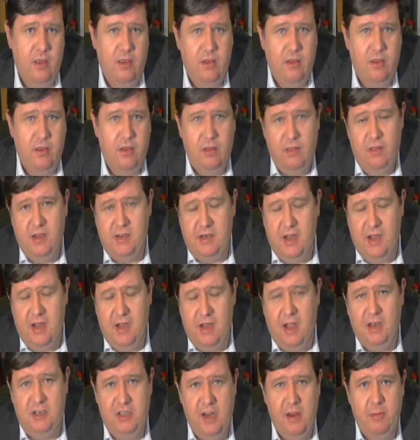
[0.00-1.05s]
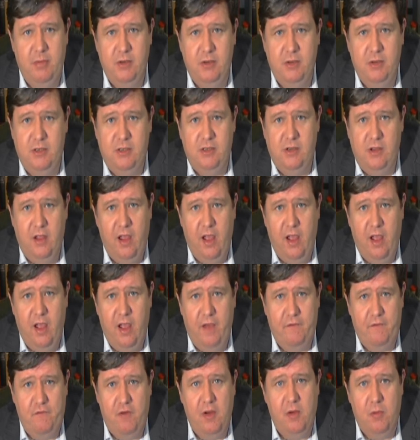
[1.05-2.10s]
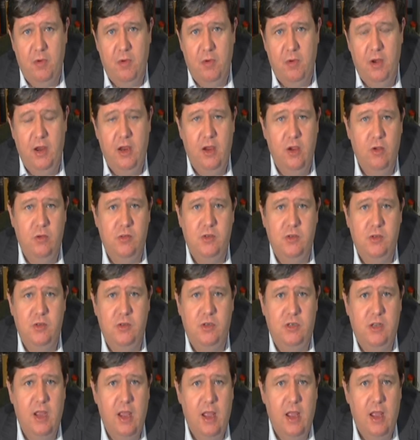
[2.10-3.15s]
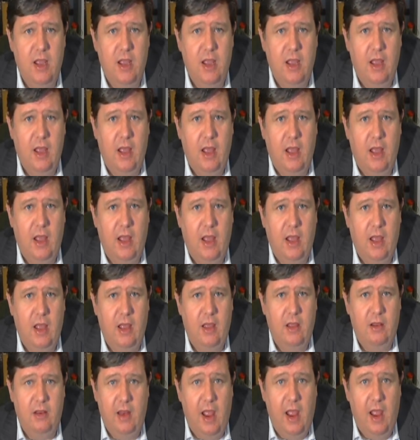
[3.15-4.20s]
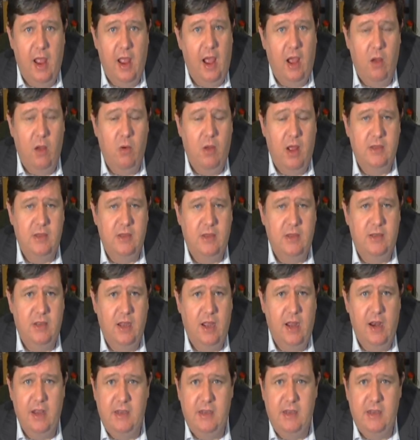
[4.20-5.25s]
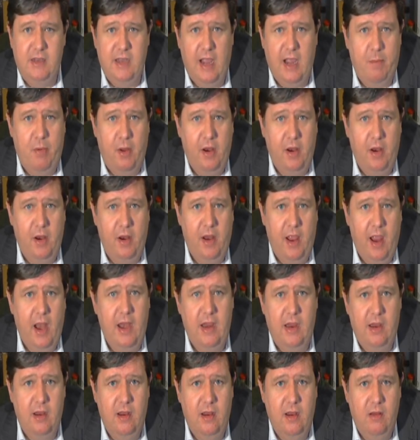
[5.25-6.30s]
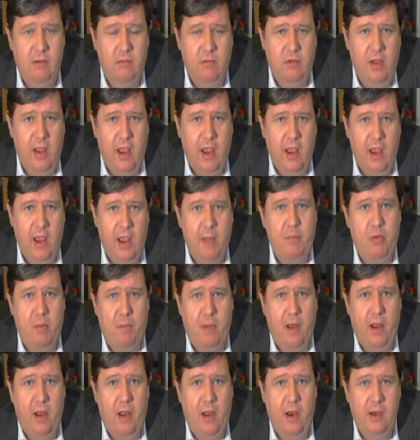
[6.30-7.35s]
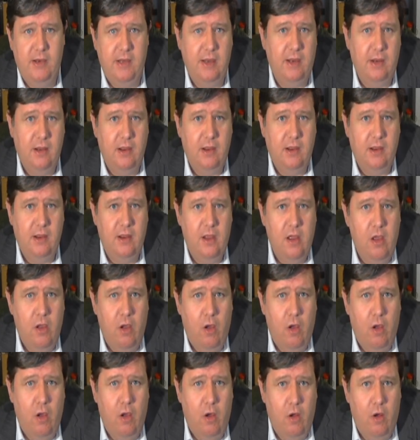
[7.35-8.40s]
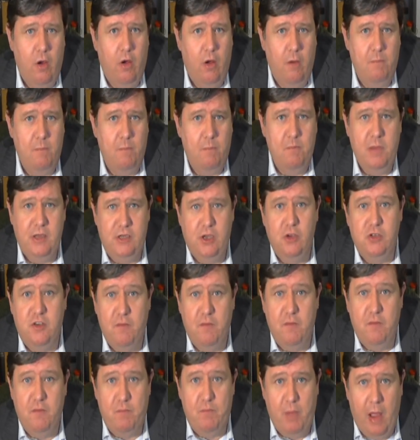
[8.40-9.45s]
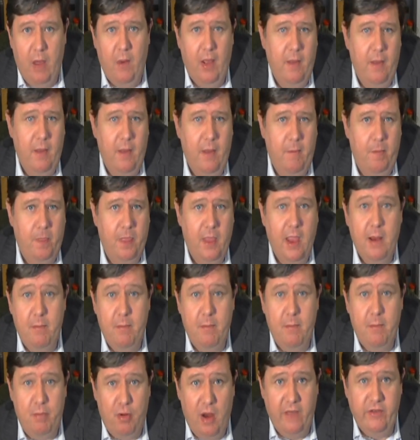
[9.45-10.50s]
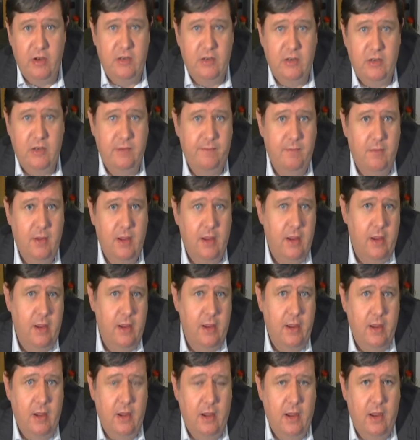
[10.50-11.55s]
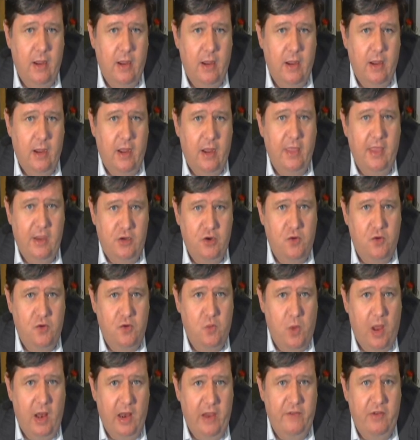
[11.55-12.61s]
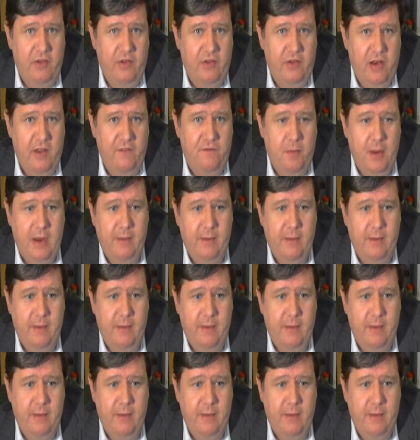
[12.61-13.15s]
The Star Chambers are frequently used now as an attack upon any impropriety or misuse of power in private, and they should well live in infamy.